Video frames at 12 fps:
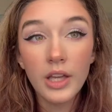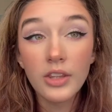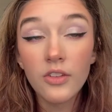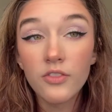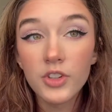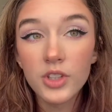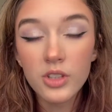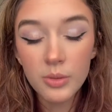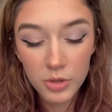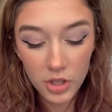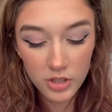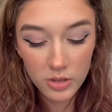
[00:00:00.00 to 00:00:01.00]
then for the lip
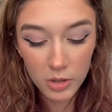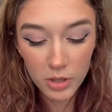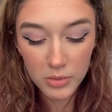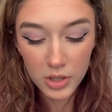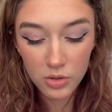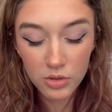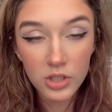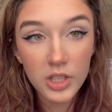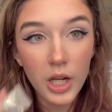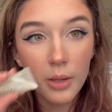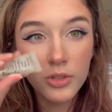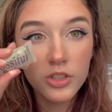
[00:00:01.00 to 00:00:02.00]
gloss I'm
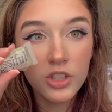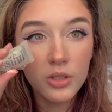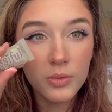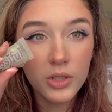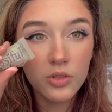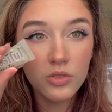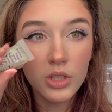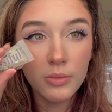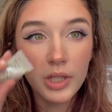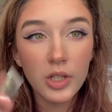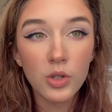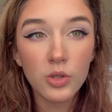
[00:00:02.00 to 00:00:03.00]
just going to be using
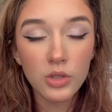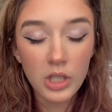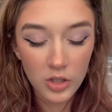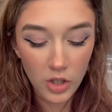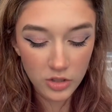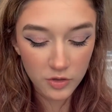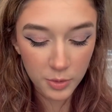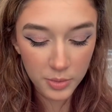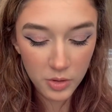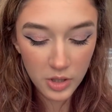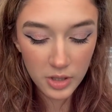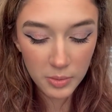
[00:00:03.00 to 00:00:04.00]
my own Glossiful
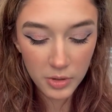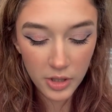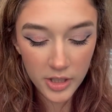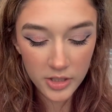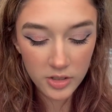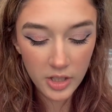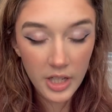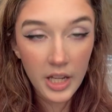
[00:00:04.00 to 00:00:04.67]
Beauty lip gloss.